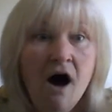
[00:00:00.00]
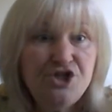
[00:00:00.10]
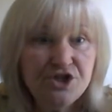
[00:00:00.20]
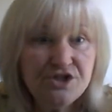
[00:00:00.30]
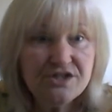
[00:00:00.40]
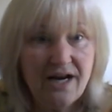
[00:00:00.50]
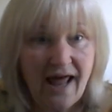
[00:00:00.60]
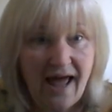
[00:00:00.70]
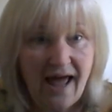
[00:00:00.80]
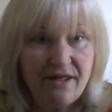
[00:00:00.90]
just
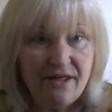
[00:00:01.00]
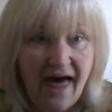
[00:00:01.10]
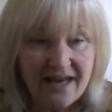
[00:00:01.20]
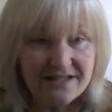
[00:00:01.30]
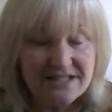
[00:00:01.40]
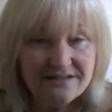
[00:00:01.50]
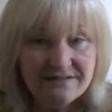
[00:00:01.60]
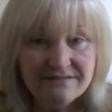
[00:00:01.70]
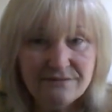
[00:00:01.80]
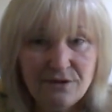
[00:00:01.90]
like that.
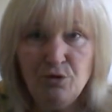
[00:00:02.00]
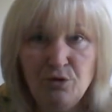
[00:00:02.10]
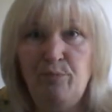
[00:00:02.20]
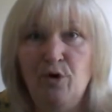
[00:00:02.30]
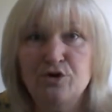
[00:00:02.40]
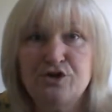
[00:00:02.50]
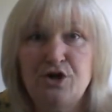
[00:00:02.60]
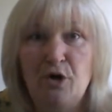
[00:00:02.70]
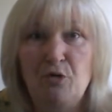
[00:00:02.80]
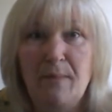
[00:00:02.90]
Oh, the poor
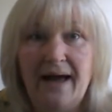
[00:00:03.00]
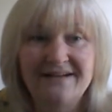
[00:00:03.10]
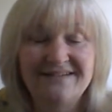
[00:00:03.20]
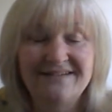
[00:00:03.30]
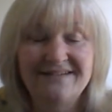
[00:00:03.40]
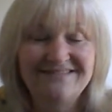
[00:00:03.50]
snowman.